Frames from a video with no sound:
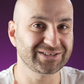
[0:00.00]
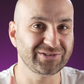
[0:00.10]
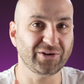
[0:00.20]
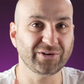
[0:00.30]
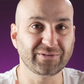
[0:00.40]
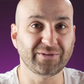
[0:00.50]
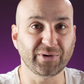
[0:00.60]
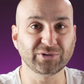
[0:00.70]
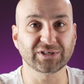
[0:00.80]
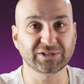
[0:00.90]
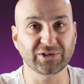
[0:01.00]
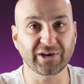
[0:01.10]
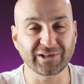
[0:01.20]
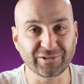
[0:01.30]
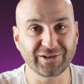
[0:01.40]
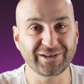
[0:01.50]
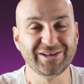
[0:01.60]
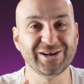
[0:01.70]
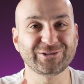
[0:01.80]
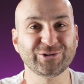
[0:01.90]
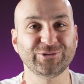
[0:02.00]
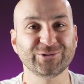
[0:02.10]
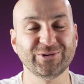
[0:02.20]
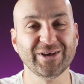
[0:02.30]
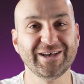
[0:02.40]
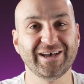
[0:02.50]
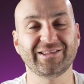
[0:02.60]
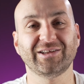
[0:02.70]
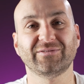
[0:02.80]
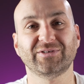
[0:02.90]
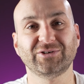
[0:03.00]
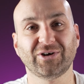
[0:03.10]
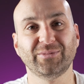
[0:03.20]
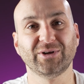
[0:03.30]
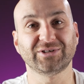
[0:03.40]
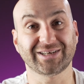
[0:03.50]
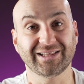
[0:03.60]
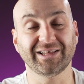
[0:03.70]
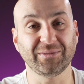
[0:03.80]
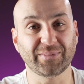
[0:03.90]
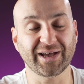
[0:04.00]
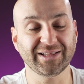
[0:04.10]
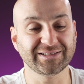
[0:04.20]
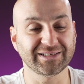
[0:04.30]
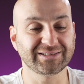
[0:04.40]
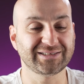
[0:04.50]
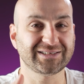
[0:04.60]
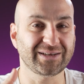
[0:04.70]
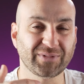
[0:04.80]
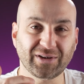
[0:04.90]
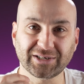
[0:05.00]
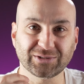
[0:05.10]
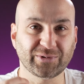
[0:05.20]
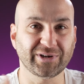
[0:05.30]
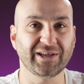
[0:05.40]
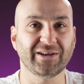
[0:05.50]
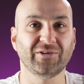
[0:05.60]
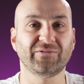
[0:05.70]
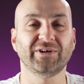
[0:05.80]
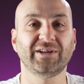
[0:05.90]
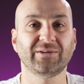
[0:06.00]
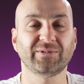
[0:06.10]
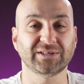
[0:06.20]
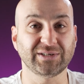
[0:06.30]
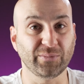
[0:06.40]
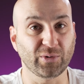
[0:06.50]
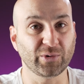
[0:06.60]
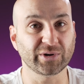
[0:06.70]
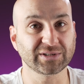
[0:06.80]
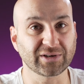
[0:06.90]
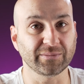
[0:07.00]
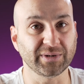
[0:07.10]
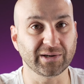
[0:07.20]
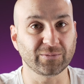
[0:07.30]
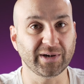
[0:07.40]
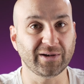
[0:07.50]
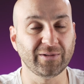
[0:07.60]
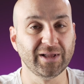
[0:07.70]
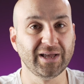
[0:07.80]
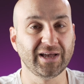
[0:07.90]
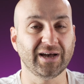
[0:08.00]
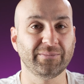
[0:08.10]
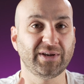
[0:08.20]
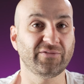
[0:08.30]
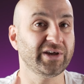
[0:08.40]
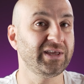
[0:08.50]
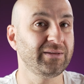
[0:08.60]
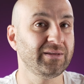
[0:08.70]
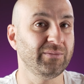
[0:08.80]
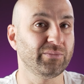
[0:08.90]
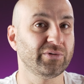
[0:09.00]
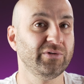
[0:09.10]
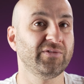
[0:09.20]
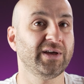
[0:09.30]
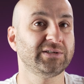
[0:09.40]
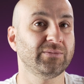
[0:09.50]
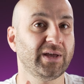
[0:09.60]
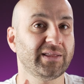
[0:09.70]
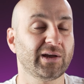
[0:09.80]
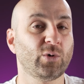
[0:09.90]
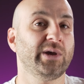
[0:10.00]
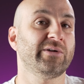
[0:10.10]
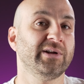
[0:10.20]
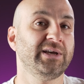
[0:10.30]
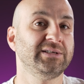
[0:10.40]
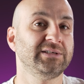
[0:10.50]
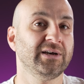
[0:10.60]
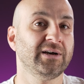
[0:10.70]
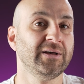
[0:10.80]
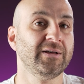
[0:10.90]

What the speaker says: not the most exciting thing to do at the end of a job, to clean pads. It's something I just want to get over and done with. It's important, it's going to be done well, but if I can improve that to make that quicker and easier,